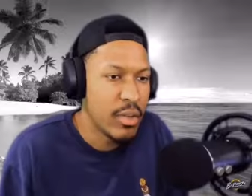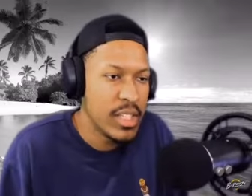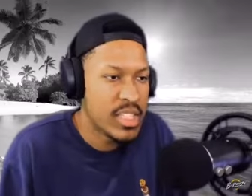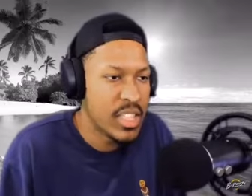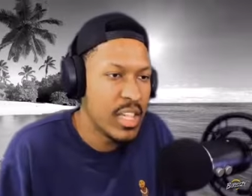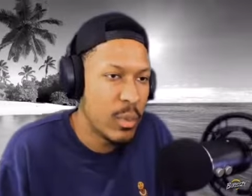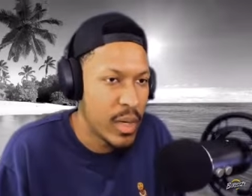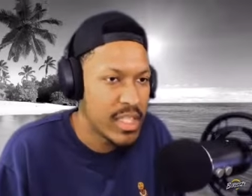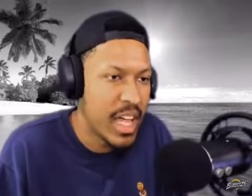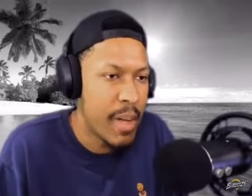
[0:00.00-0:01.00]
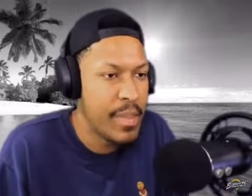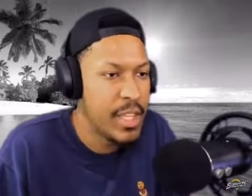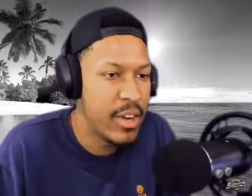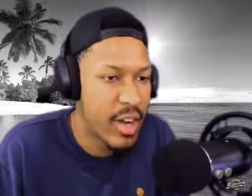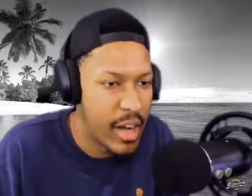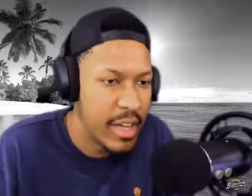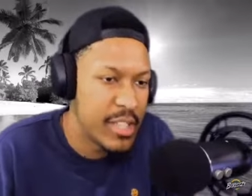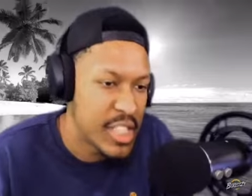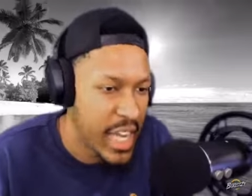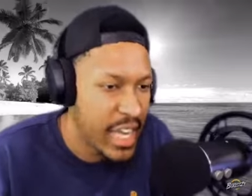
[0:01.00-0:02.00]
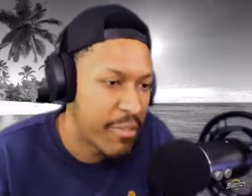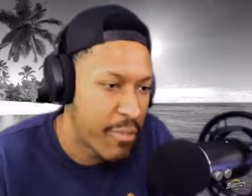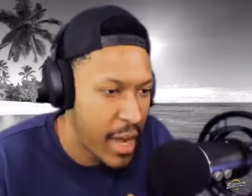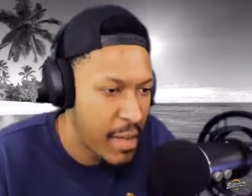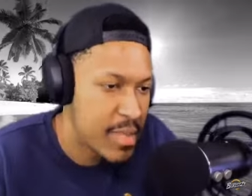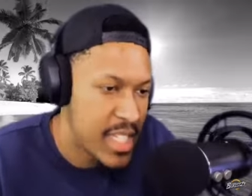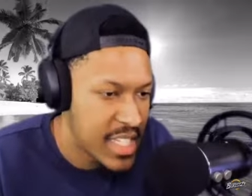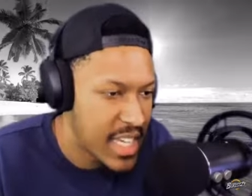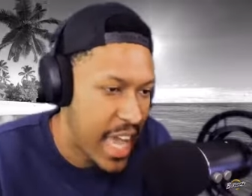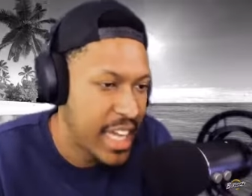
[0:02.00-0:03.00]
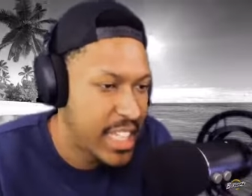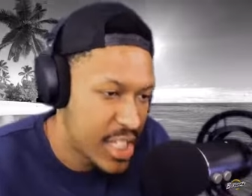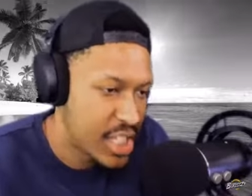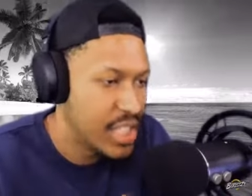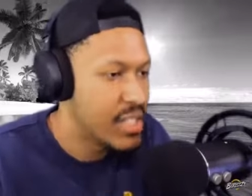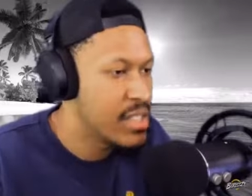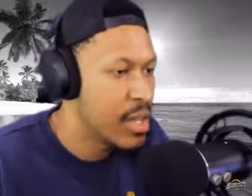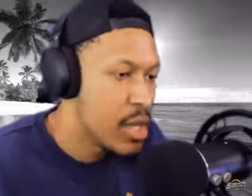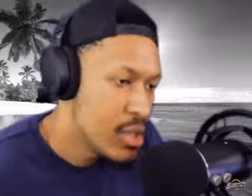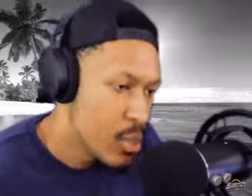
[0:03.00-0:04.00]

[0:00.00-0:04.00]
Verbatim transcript: only selling one time and then they're gone. Shade frames, ezzy gang editions.